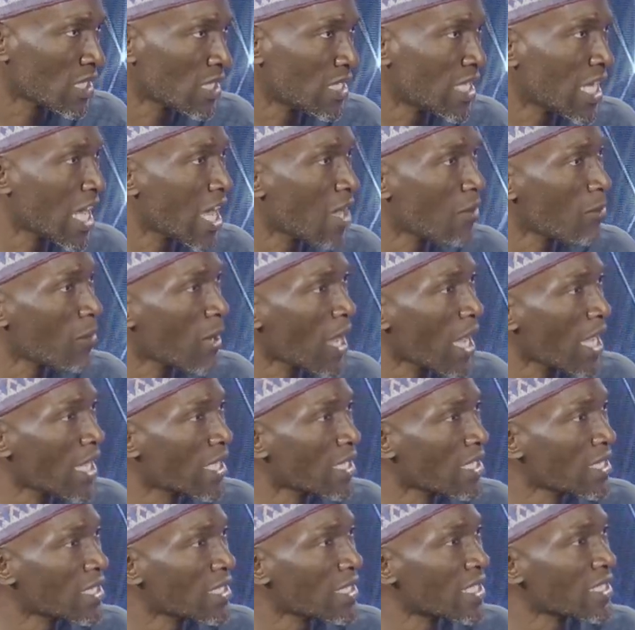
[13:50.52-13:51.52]

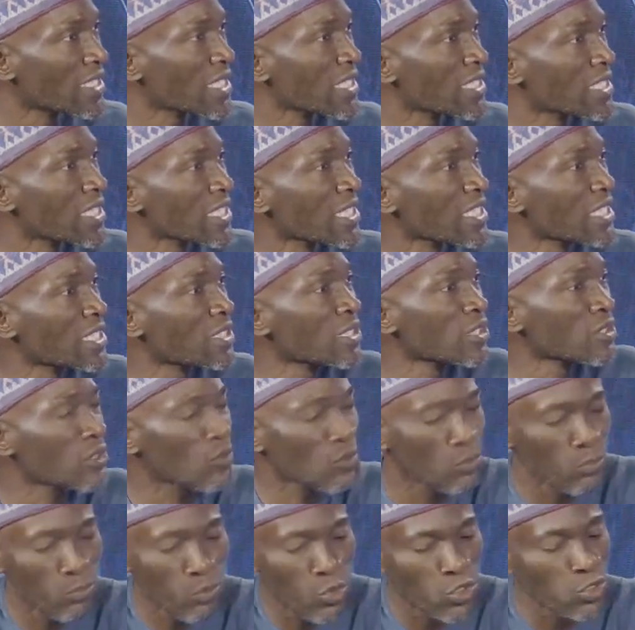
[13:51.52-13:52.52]
thereby necessitating
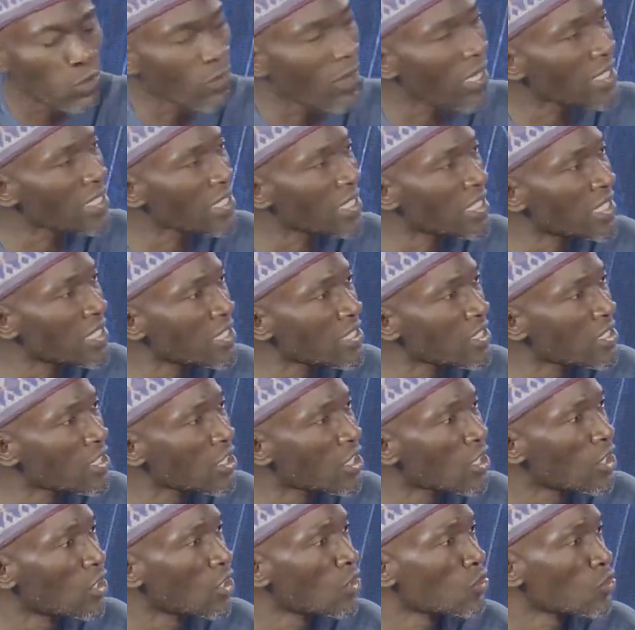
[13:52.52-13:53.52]
both parties
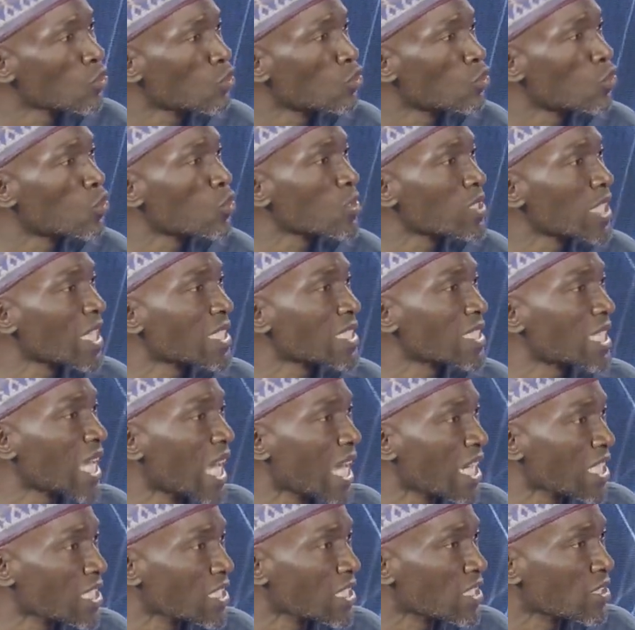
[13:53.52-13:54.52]
to do certain
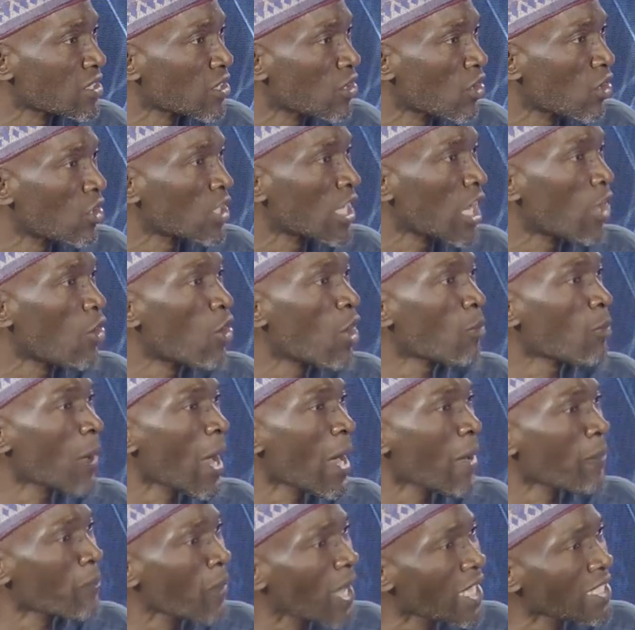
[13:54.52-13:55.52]
action. On our own
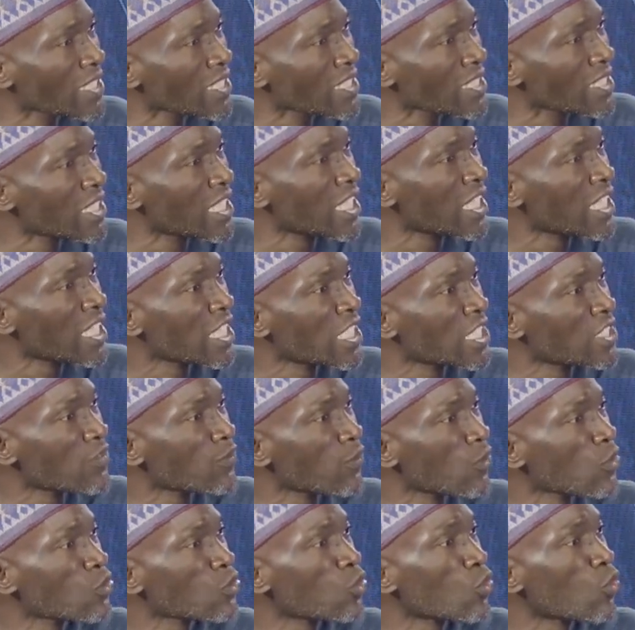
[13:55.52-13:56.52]
part is
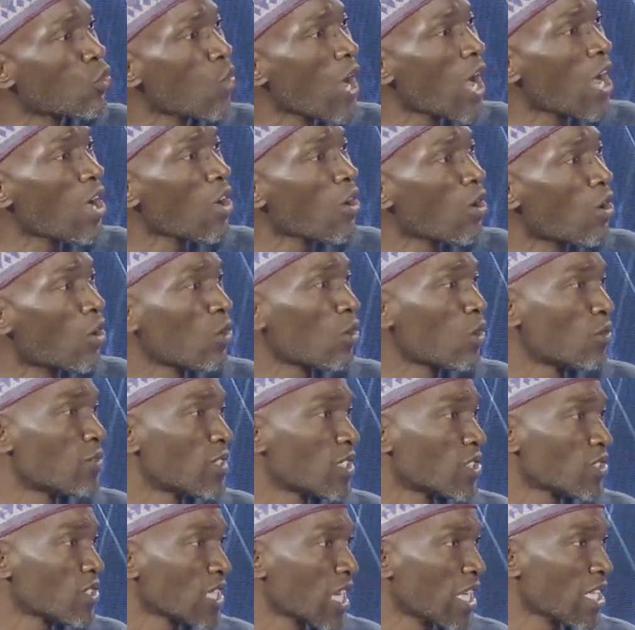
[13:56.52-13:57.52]
for us to go and call off
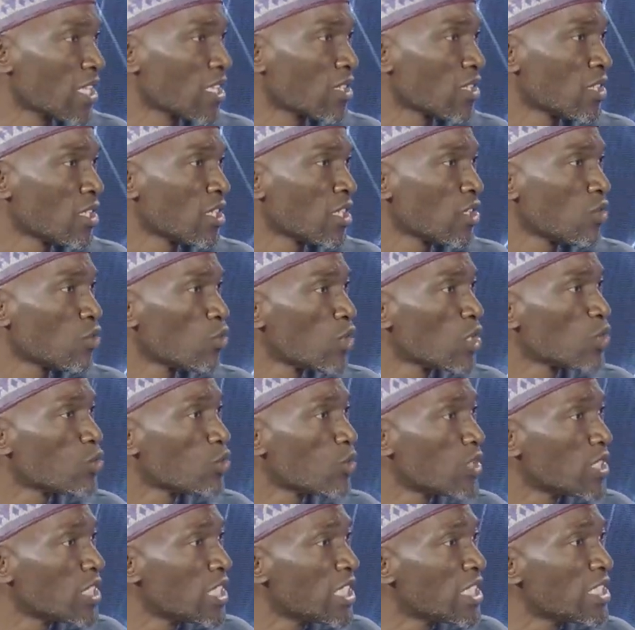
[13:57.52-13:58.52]
the strike, which
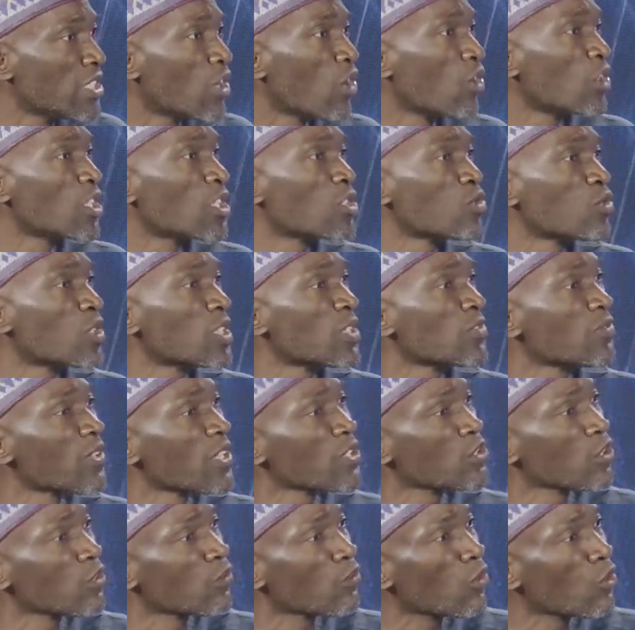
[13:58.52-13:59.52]
we did on the
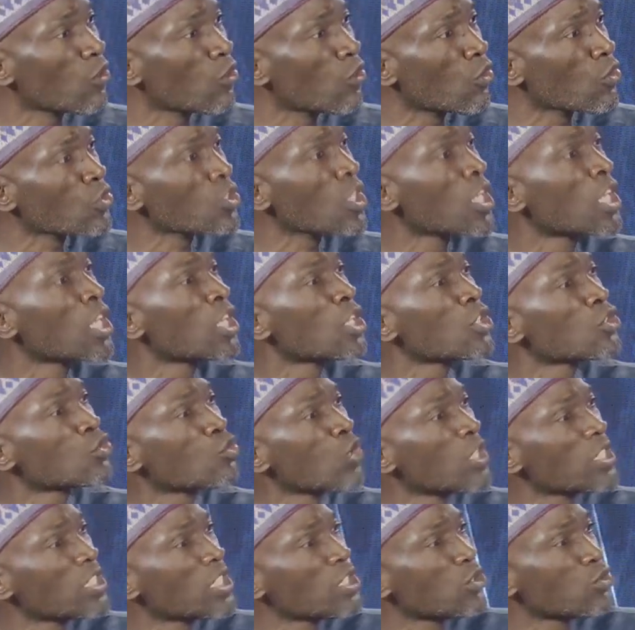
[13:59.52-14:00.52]
21st of August
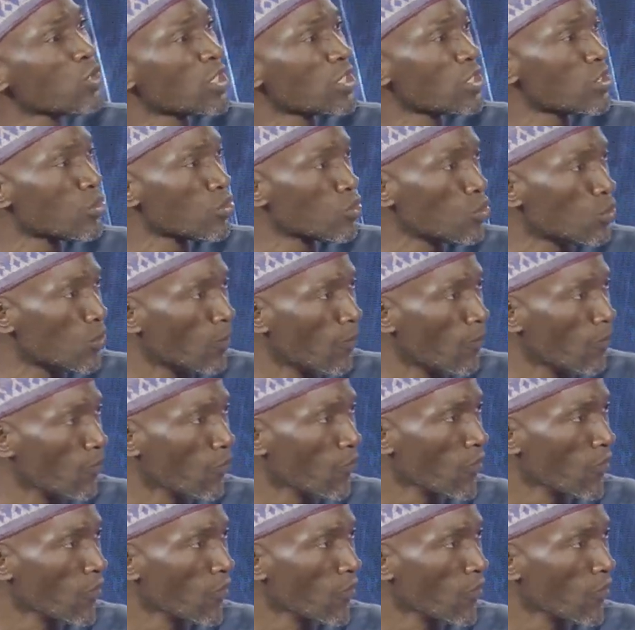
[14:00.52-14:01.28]
2022.